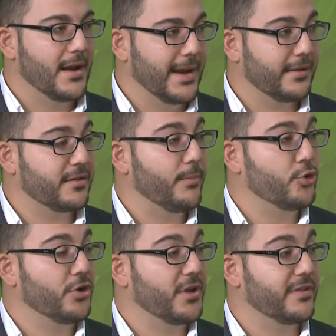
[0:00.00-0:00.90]
less
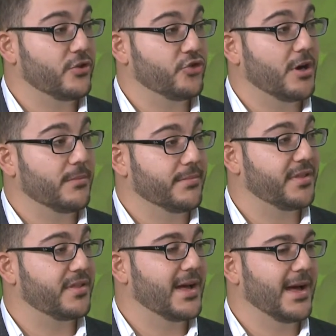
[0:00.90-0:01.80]
opportunities for
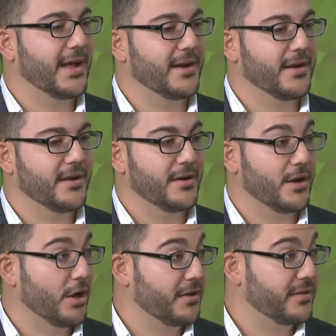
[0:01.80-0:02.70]
jobs and
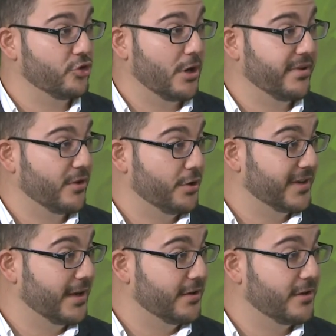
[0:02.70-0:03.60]
the loss of jobs
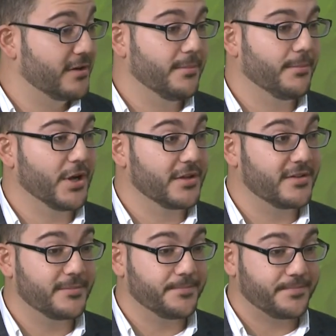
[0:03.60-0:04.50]
altogether.
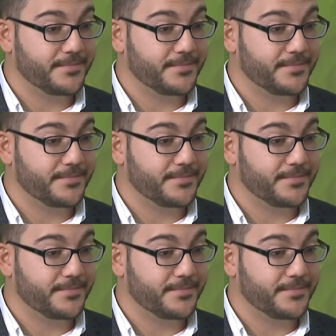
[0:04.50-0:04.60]
But